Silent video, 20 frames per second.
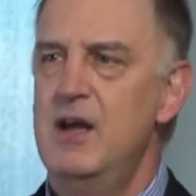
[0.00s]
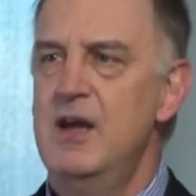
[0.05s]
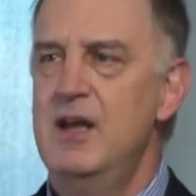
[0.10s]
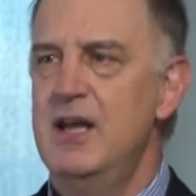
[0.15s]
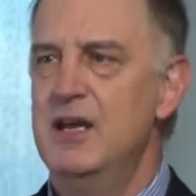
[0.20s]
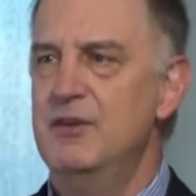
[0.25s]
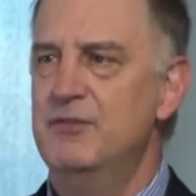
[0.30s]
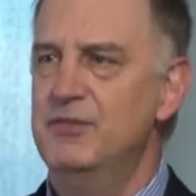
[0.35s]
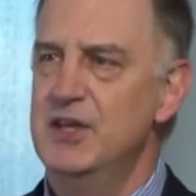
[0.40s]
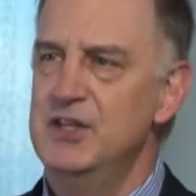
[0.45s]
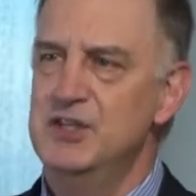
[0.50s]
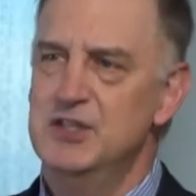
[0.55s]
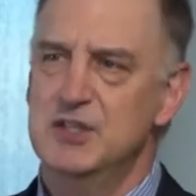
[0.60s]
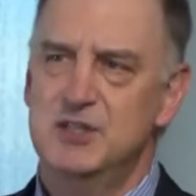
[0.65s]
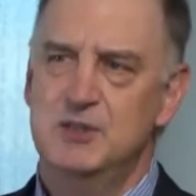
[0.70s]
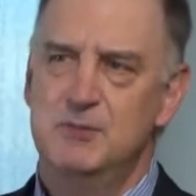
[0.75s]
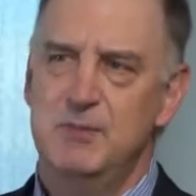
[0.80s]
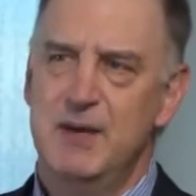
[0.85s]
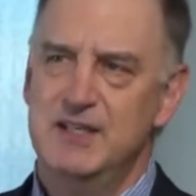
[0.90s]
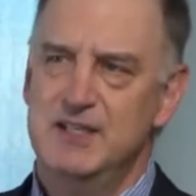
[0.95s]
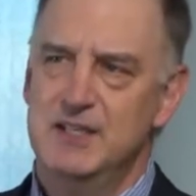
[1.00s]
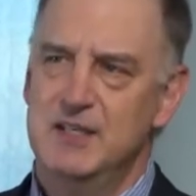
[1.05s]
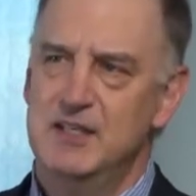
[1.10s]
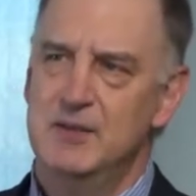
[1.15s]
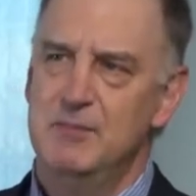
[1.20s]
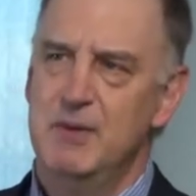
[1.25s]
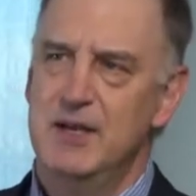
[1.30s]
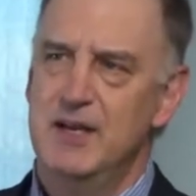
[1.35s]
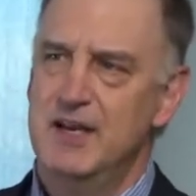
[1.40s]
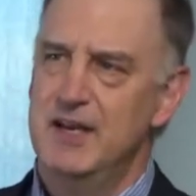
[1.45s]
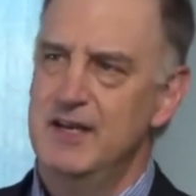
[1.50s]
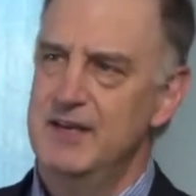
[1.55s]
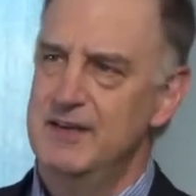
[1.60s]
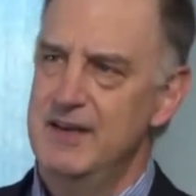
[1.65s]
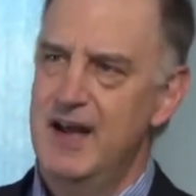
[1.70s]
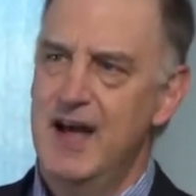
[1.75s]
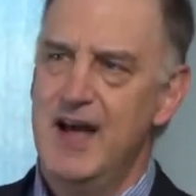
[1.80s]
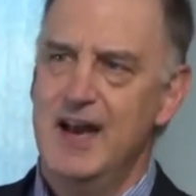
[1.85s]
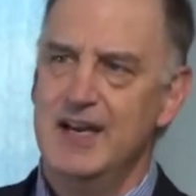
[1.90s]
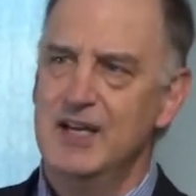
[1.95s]
Inflation's basically been a
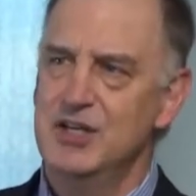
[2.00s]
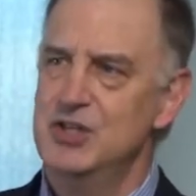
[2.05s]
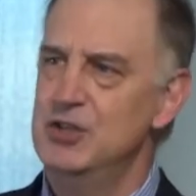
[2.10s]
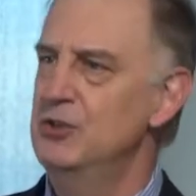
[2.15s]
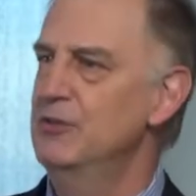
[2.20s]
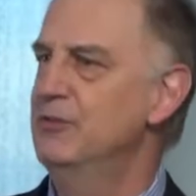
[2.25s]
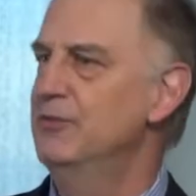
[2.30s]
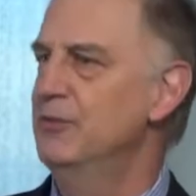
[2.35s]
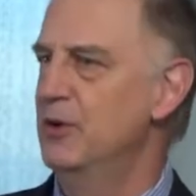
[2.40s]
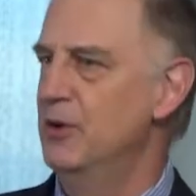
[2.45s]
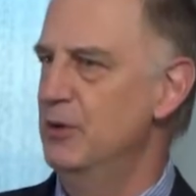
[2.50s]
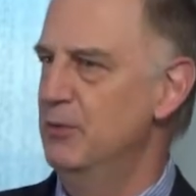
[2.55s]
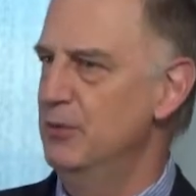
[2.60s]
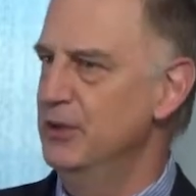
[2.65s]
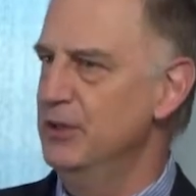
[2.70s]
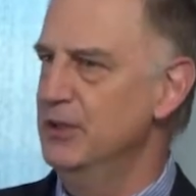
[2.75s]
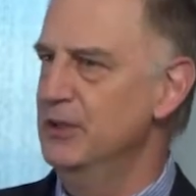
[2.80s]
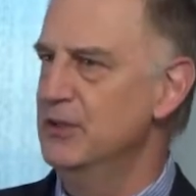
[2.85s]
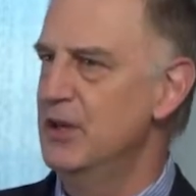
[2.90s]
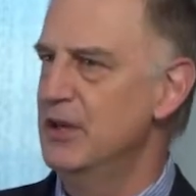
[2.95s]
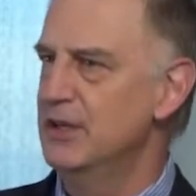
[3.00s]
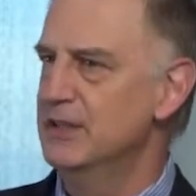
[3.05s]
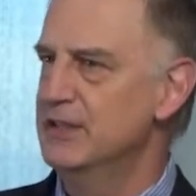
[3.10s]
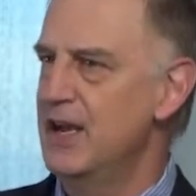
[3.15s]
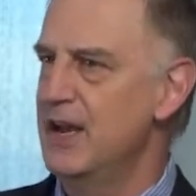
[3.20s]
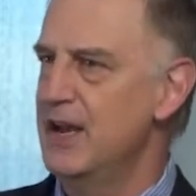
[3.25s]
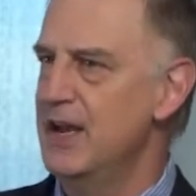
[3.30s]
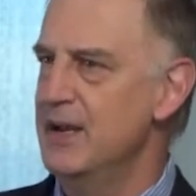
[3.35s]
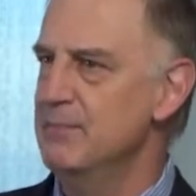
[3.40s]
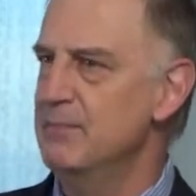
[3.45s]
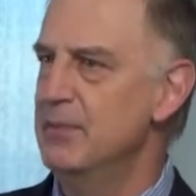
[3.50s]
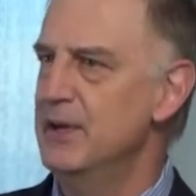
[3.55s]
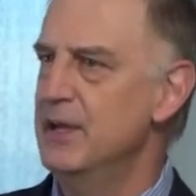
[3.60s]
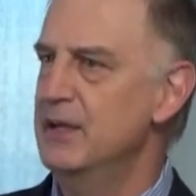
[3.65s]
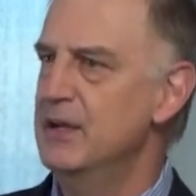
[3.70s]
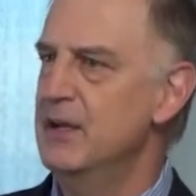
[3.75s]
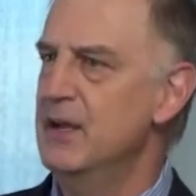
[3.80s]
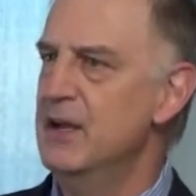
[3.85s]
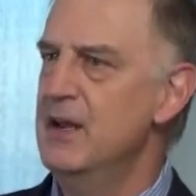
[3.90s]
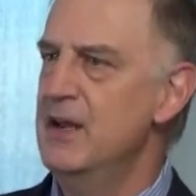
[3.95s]
non-issue for a really long time, but
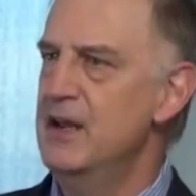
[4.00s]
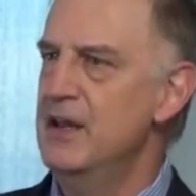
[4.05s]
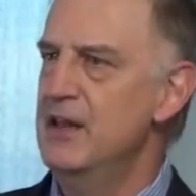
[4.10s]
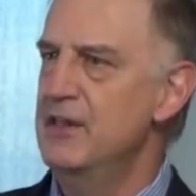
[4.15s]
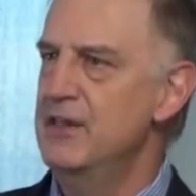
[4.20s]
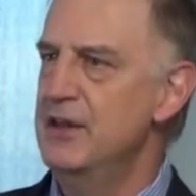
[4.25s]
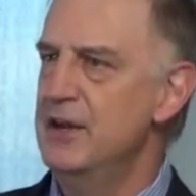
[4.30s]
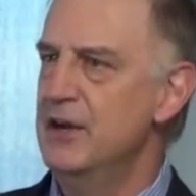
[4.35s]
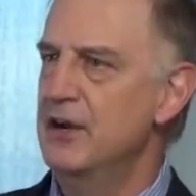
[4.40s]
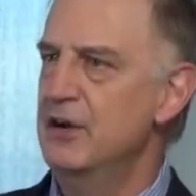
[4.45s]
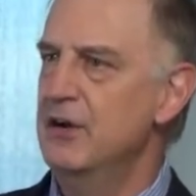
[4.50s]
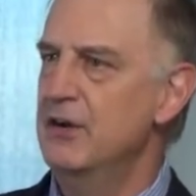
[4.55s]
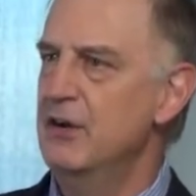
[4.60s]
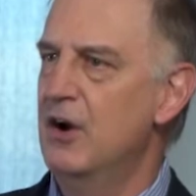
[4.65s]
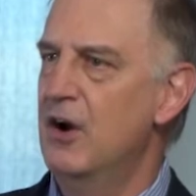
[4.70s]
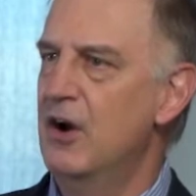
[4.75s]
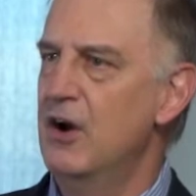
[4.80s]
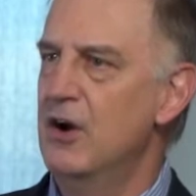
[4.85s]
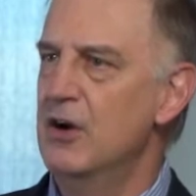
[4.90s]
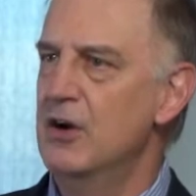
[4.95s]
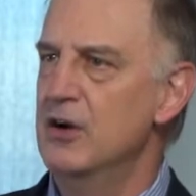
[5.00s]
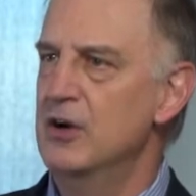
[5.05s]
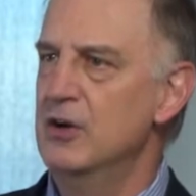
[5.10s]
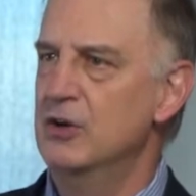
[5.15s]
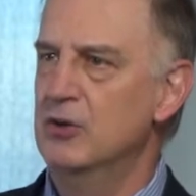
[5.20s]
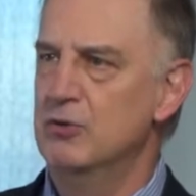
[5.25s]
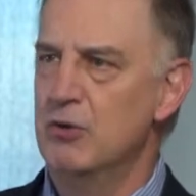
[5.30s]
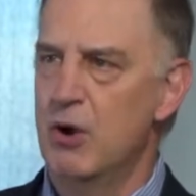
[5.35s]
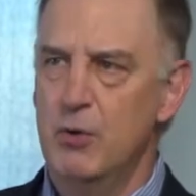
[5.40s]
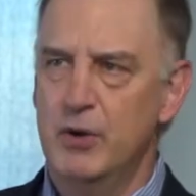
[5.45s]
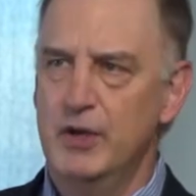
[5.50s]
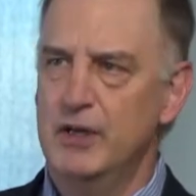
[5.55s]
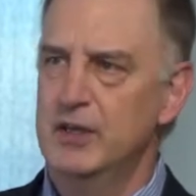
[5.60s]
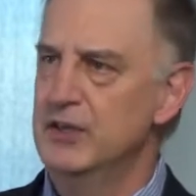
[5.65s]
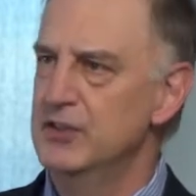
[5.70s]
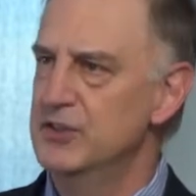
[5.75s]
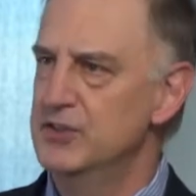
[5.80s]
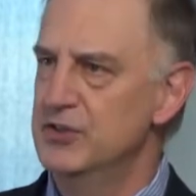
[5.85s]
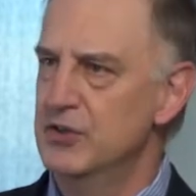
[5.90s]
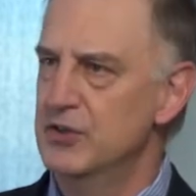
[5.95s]
there are growing
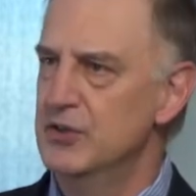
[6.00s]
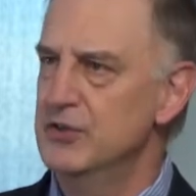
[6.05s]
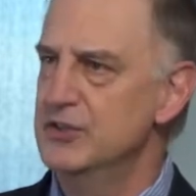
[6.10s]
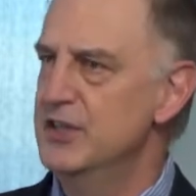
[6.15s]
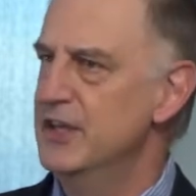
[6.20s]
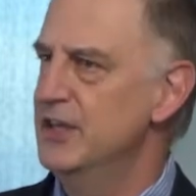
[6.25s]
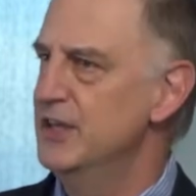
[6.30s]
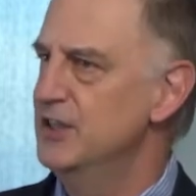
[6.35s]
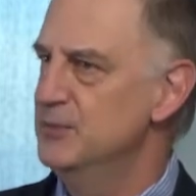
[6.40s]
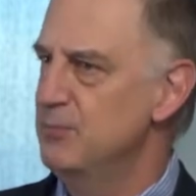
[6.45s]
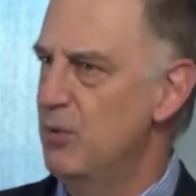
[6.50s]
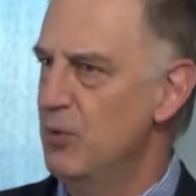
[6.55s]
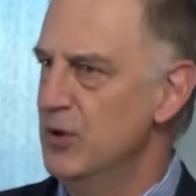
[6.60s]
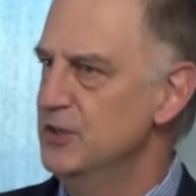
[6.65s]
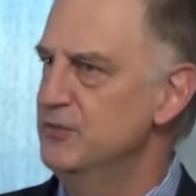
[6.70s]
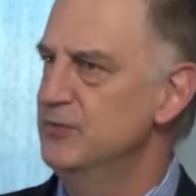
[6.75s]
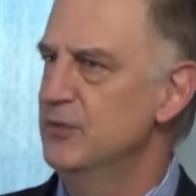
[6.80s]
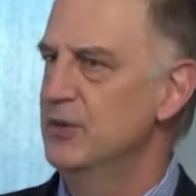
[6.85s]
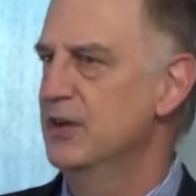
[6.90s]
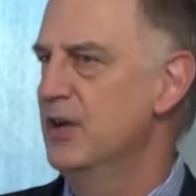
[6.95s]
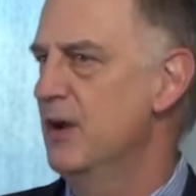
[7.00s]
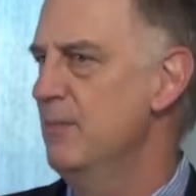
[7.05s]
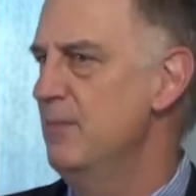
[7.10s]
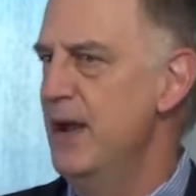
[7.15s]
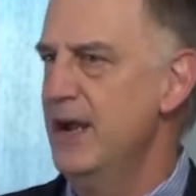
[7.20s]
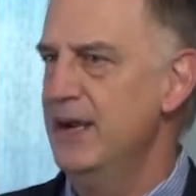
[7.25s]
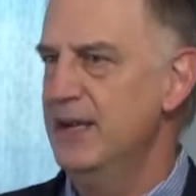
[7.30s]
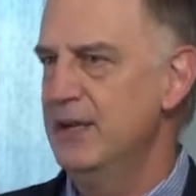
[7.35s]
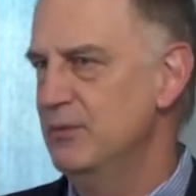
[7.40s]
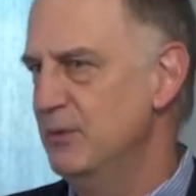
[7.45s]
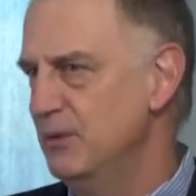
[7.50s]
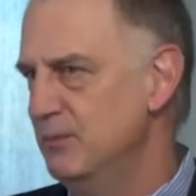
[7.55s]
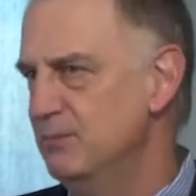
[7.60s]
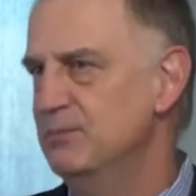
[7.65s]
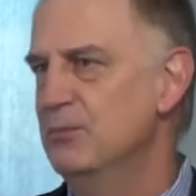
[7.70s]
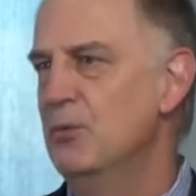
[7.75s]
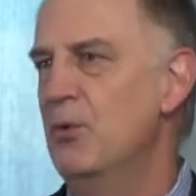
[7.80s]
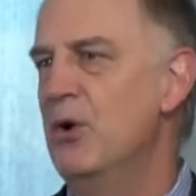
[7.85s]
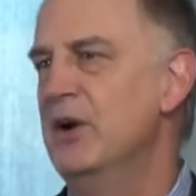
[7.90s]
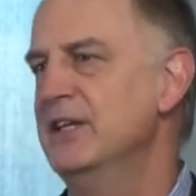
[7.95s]
concerns that it's poised for a comeback, and we
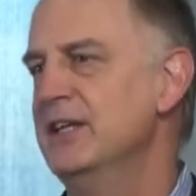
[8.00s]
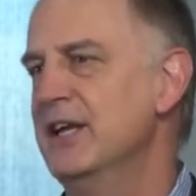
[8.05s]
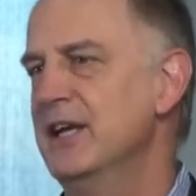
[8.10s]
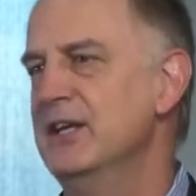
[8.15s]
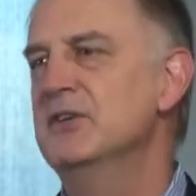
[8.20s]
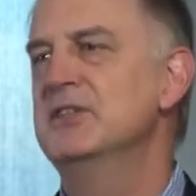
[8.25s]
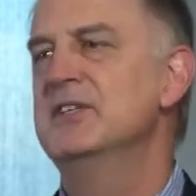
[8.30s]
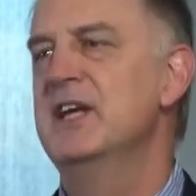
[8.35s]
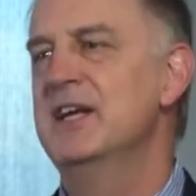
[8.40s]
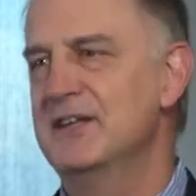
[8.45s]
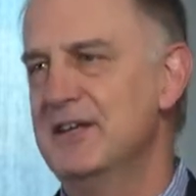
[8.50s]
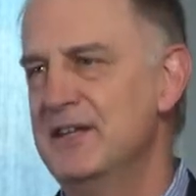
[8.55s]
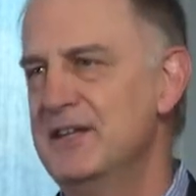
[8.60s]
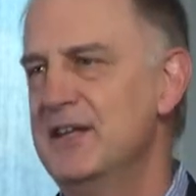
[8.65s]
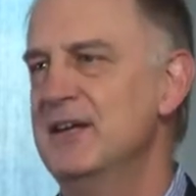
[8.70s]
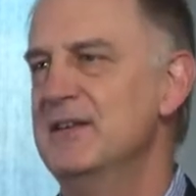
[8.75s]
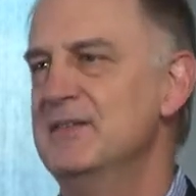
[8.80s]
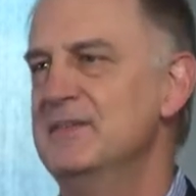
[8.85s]
wanted to get your take on that.